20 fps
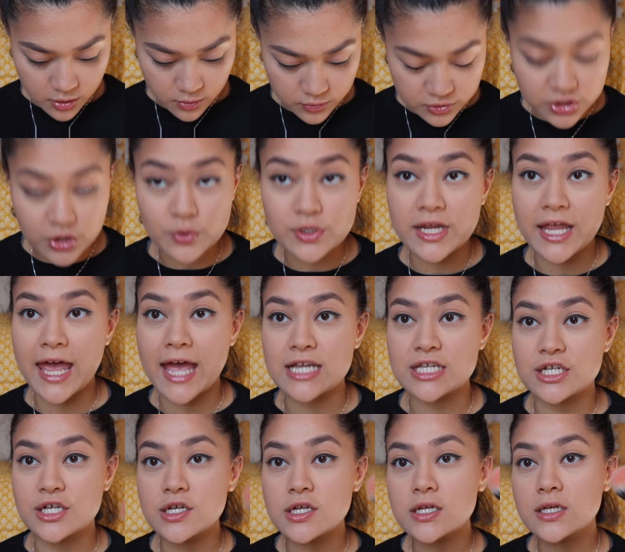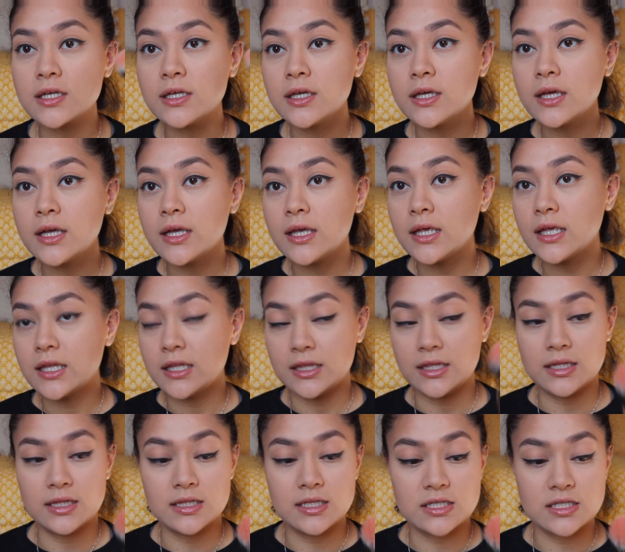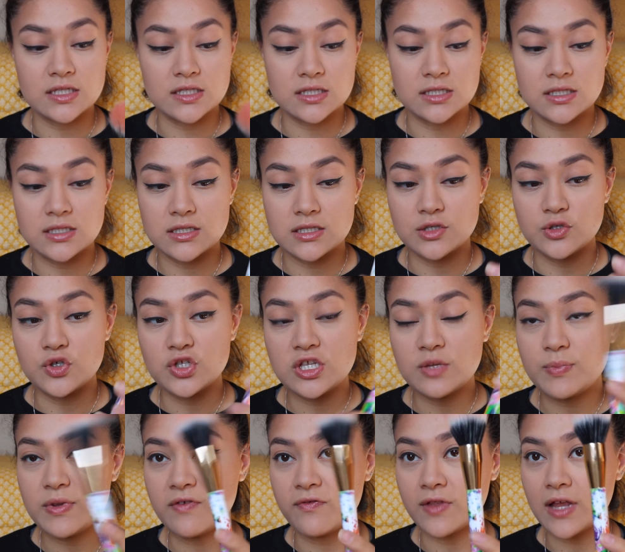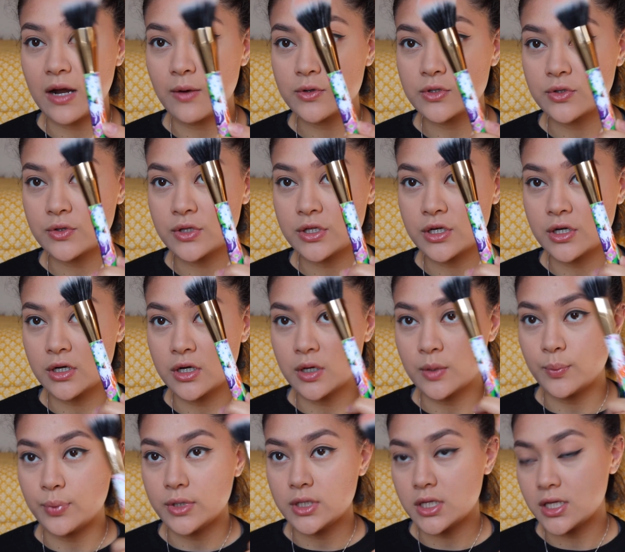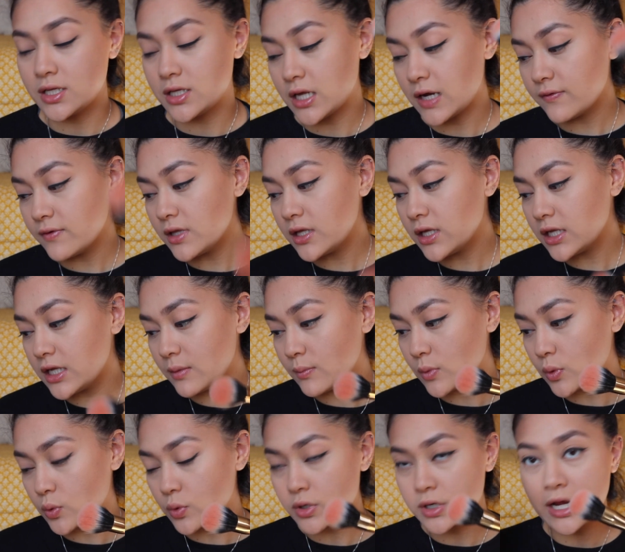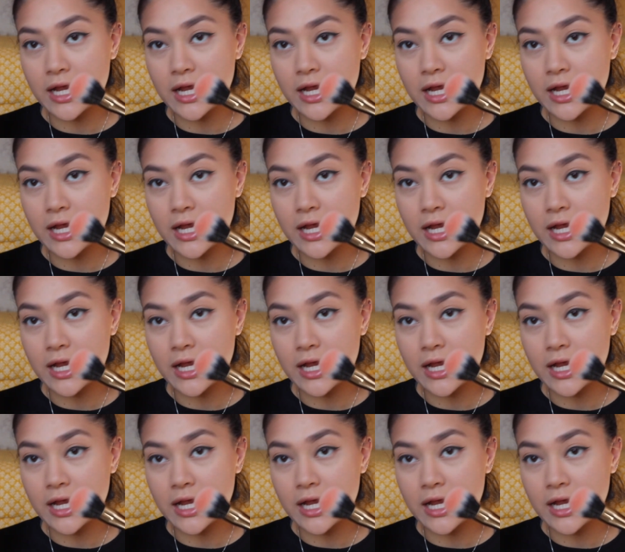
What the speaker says: Sonia Kashuk. This used to be flowers on there, but not really anymore.